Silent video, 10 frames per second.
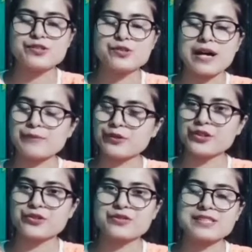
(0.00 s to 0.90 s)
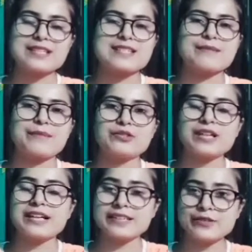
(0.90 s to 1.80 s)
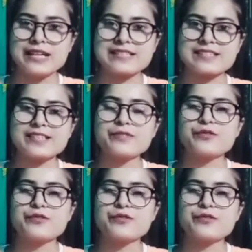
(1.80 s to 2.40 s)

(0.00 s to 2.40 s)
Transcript: So I'm going to discuss about a new lesson